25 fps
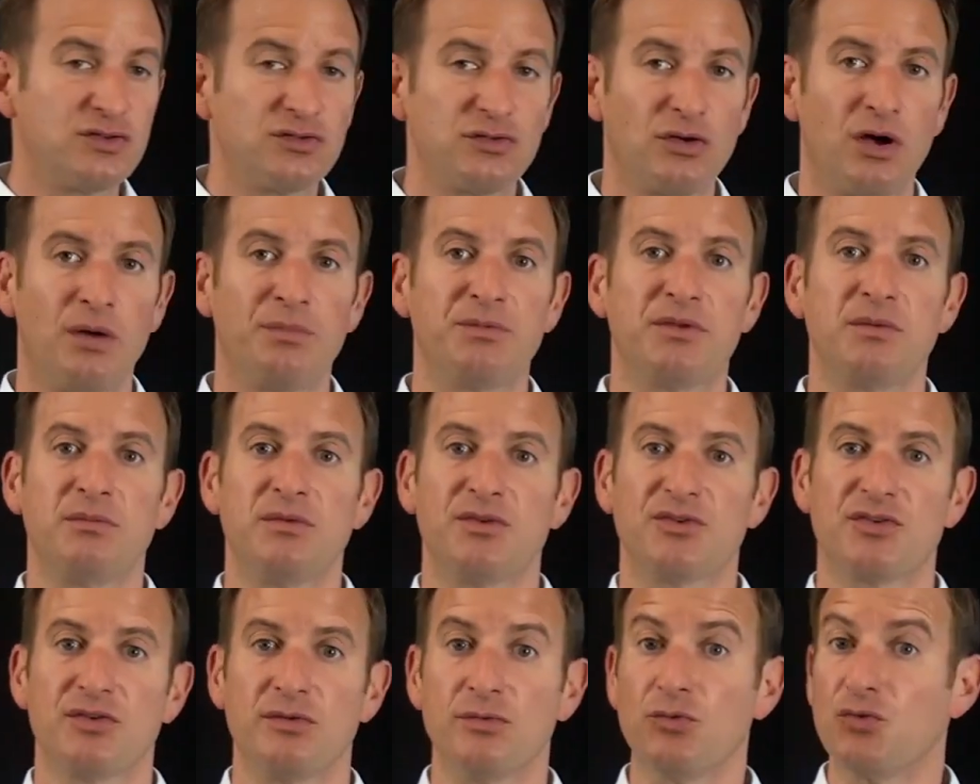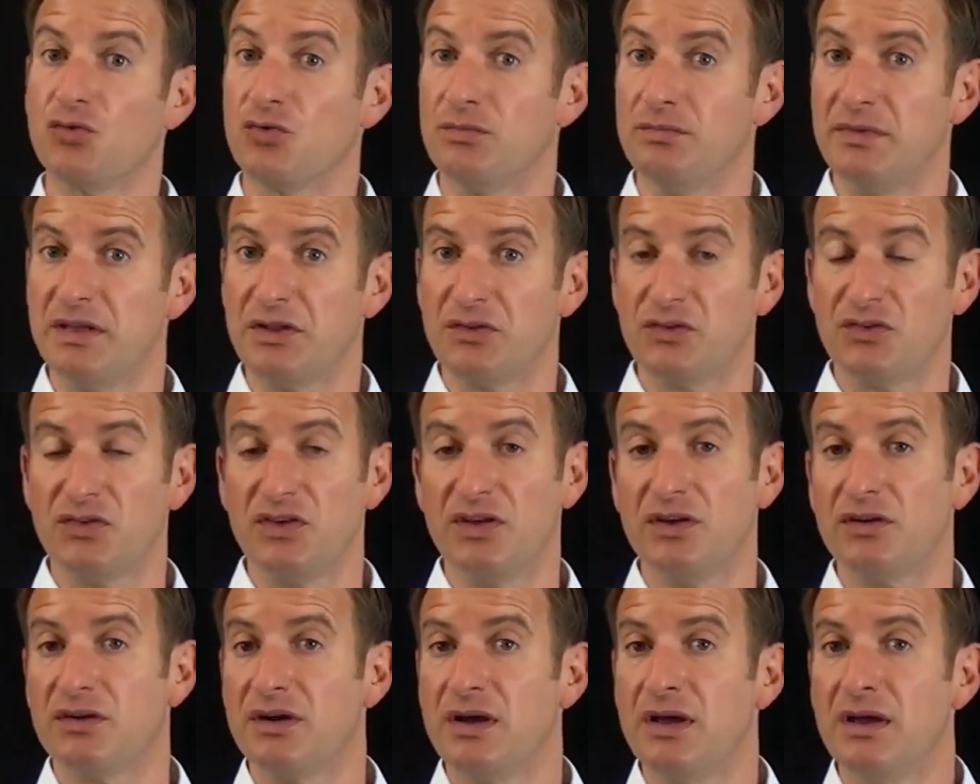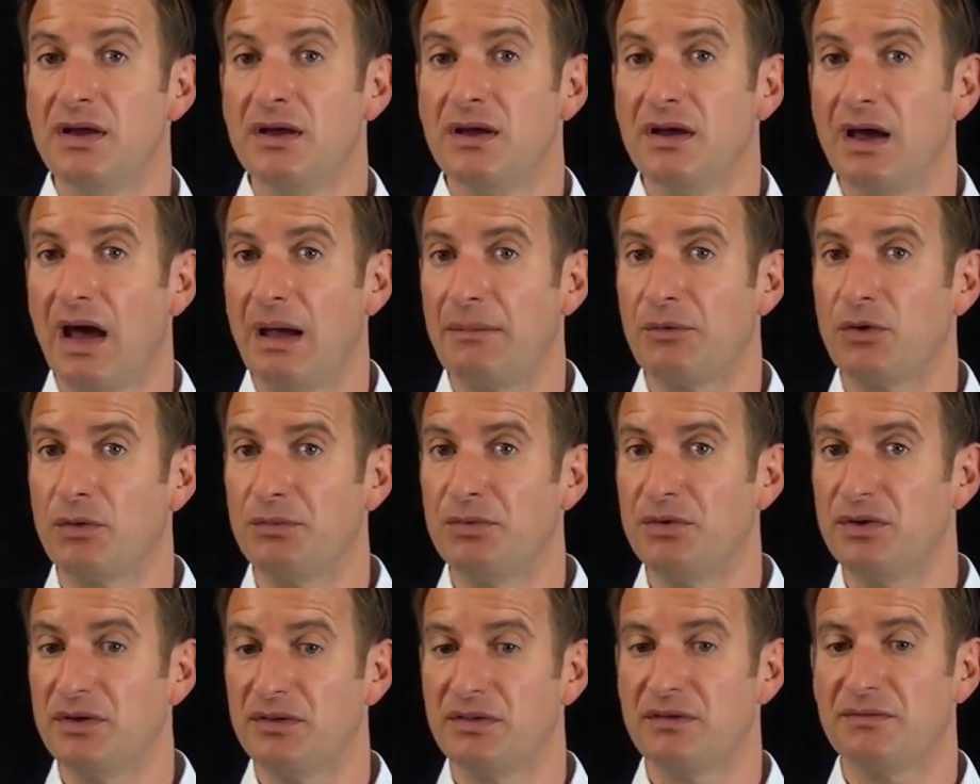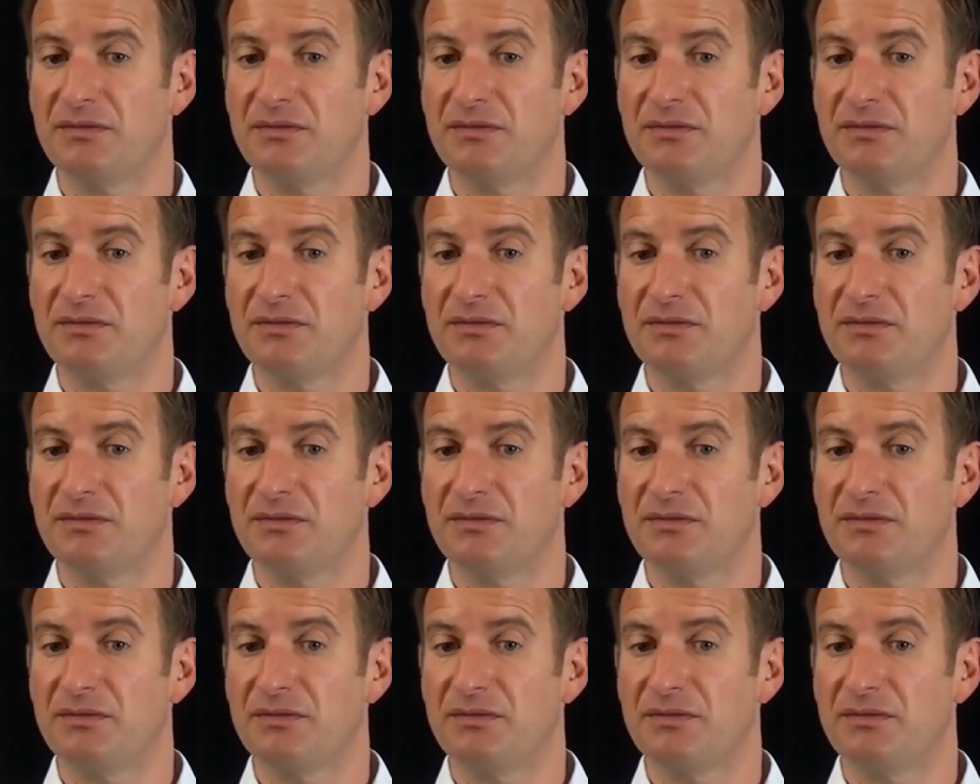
So optimal solution means here I'm computing the